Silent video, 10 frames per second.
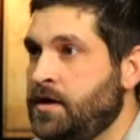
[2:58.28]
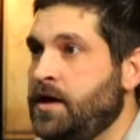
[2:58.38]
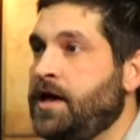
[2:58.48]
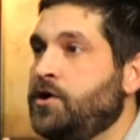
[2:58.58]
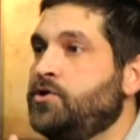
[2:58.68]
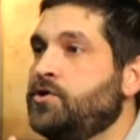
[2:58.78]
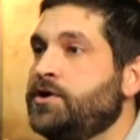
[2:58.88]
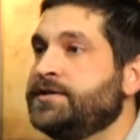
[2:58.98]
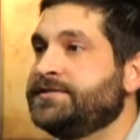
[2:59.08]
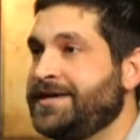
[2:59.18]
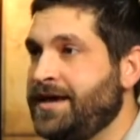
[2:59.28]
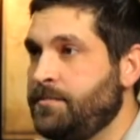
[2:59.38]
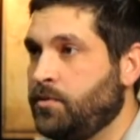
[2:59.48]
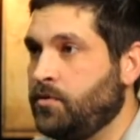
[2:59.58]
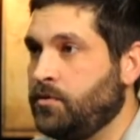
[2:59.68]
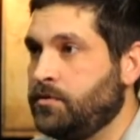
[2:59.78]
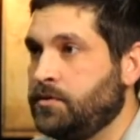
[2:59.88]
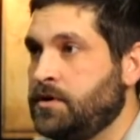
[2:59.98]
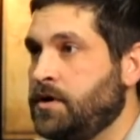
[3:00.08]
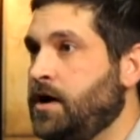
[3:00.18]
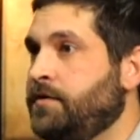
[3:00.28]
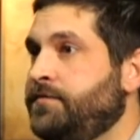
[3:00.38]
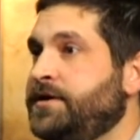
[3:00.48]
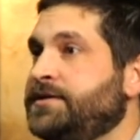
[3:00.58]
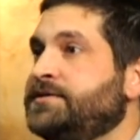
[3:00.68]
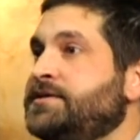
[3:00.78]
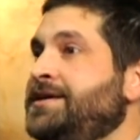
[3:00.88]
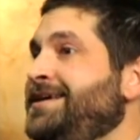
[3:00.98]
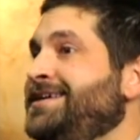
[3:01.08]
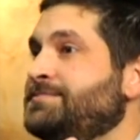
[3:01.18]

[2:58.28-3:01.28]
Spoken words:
A good example of this is